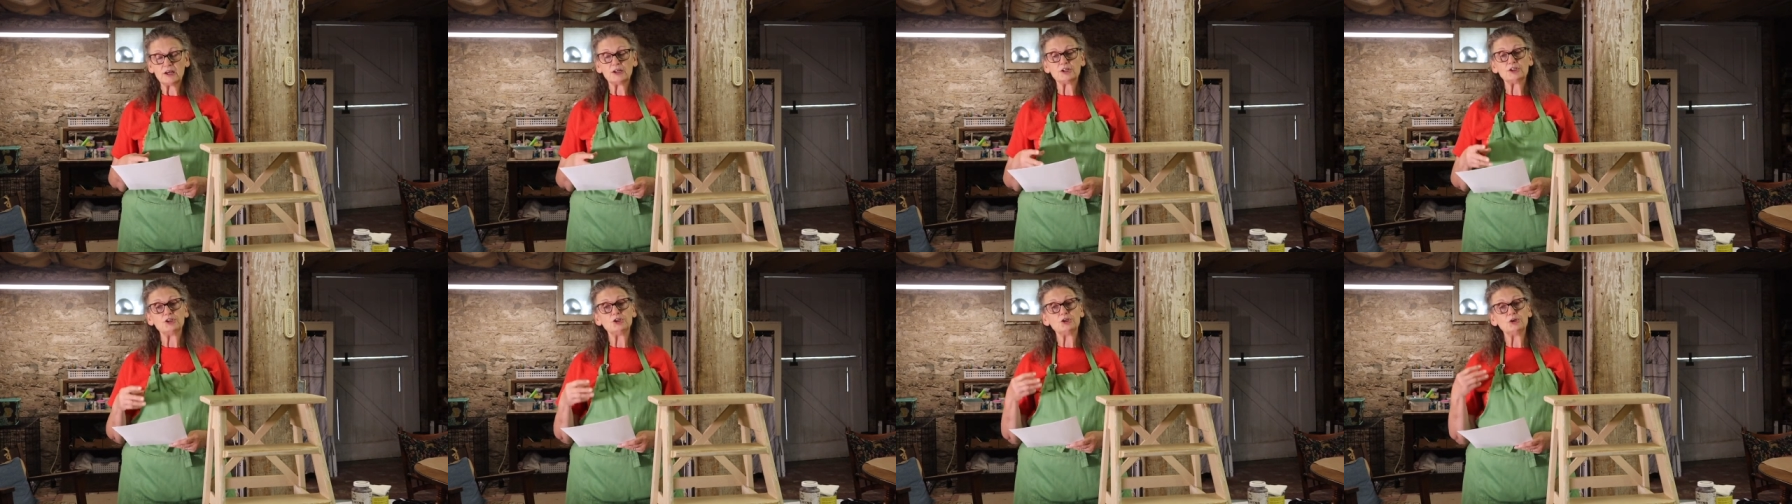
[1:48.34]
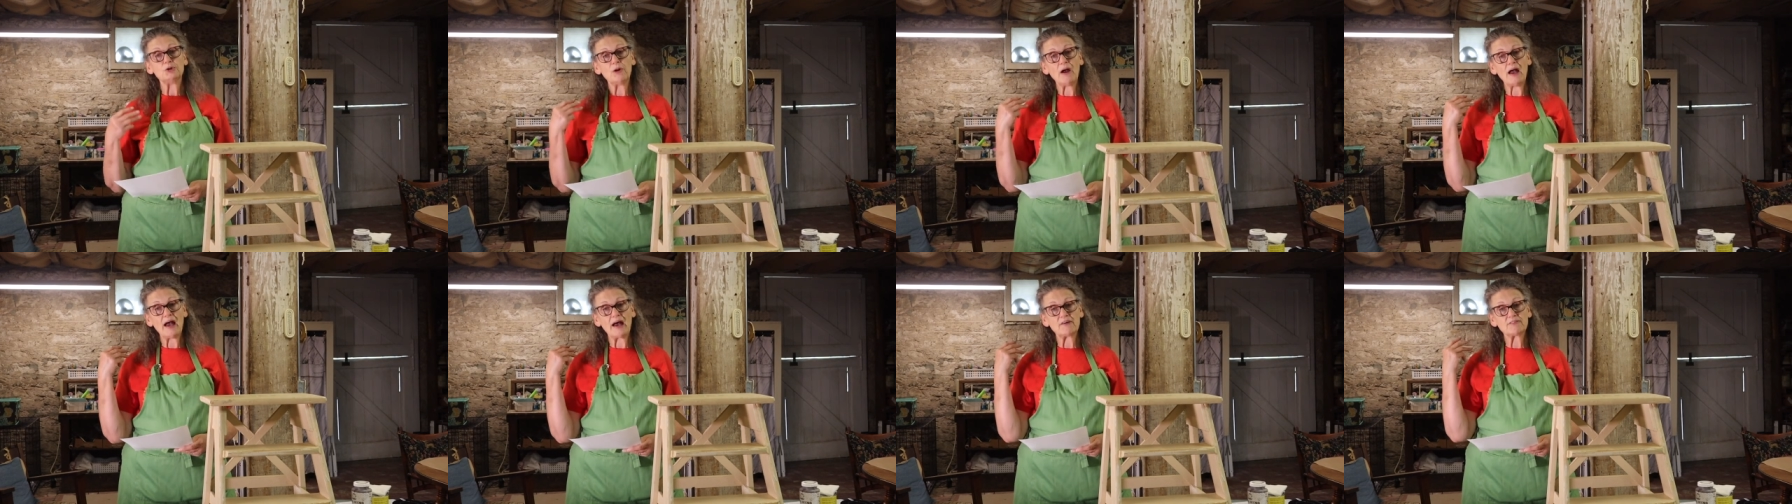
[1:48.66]

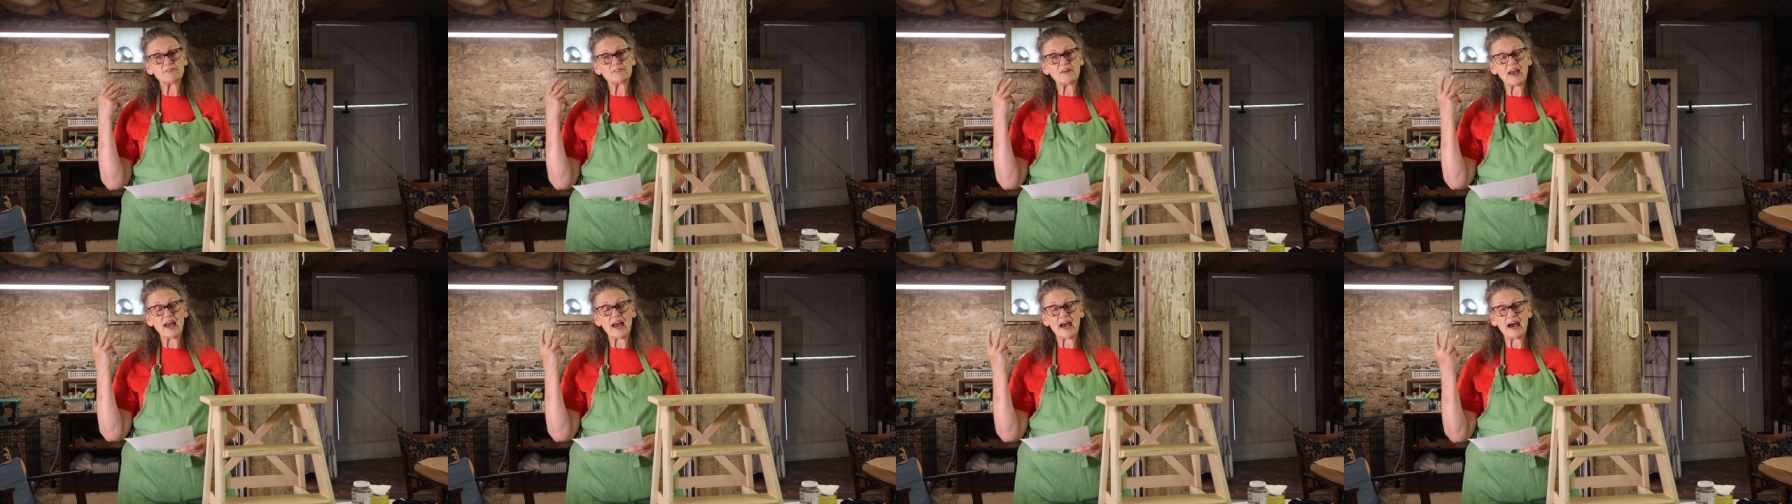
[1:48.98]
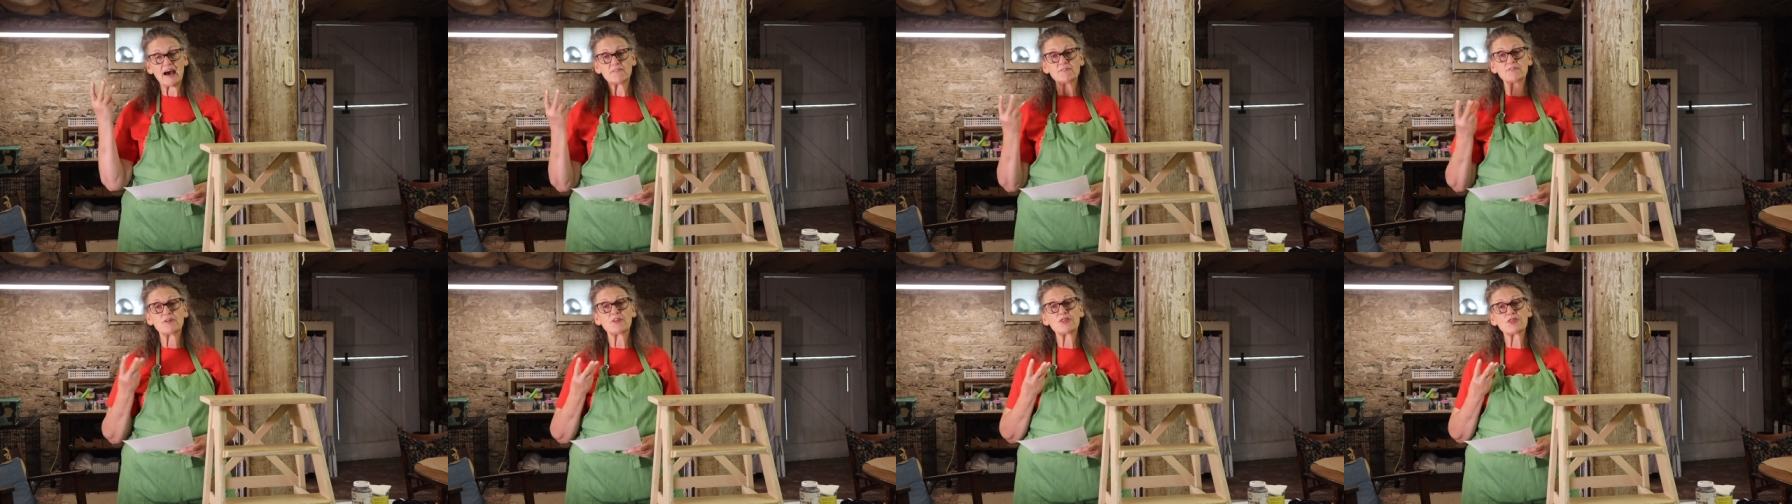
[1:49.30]
You have to
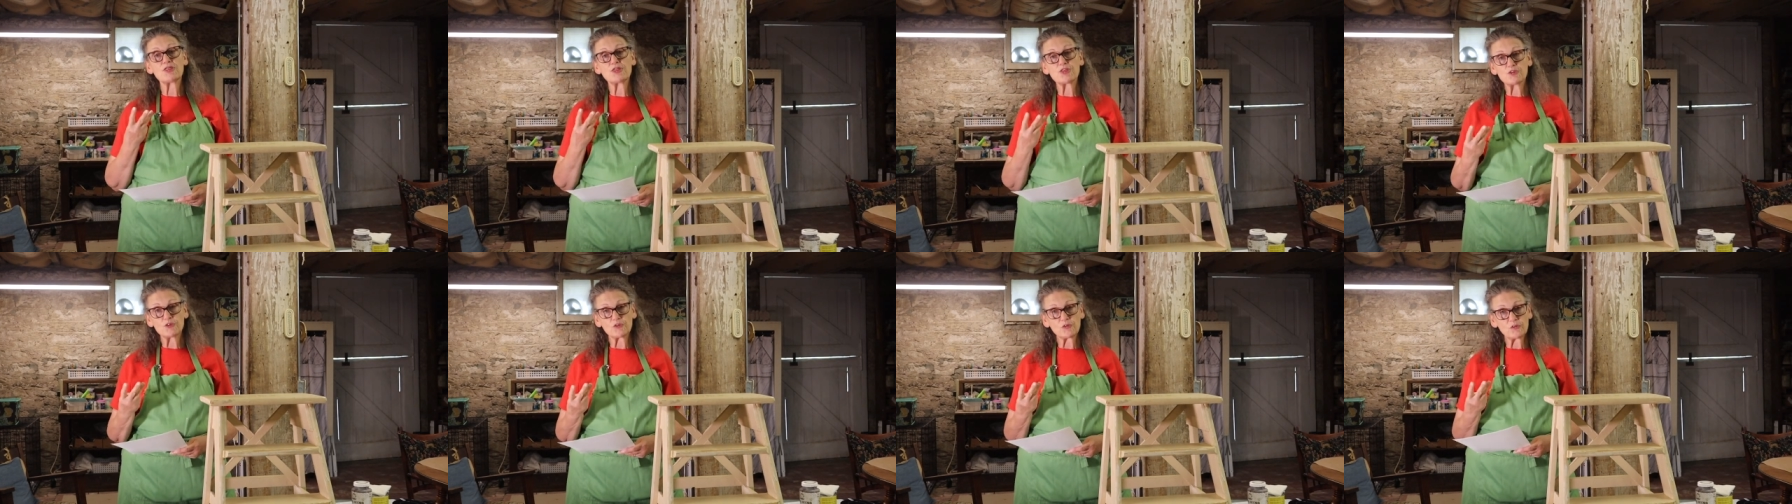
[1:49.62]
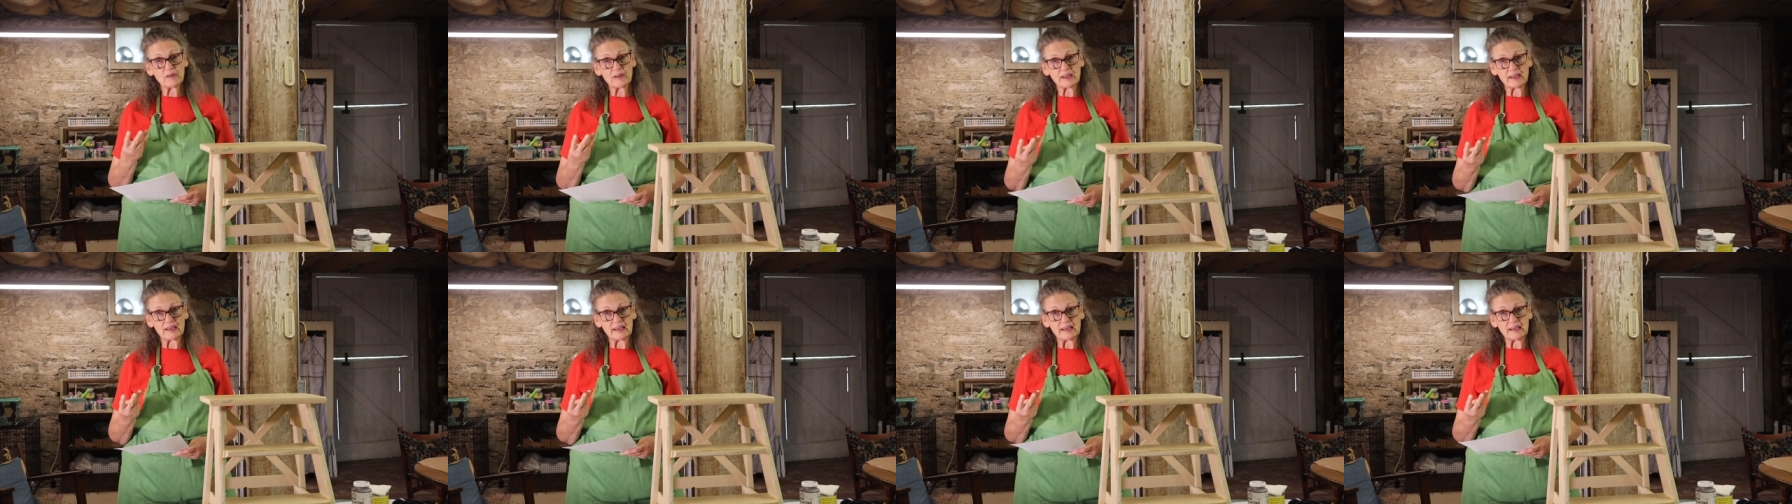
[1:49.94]
have
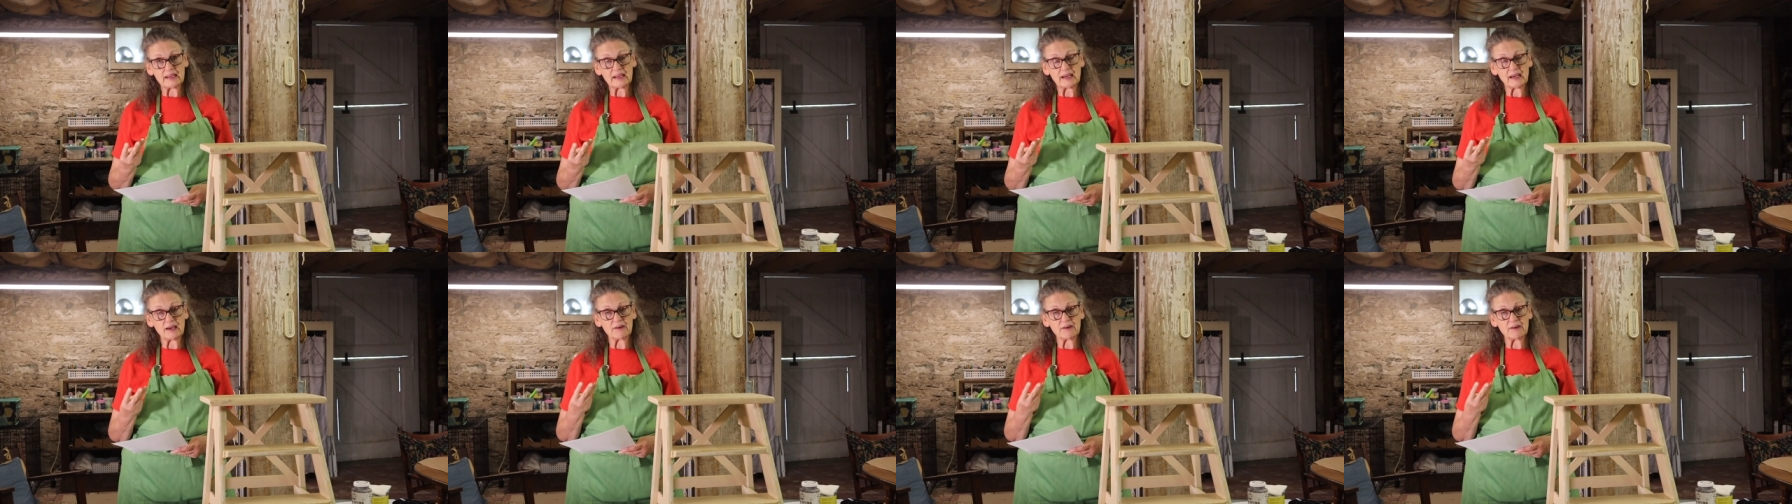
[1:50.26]
3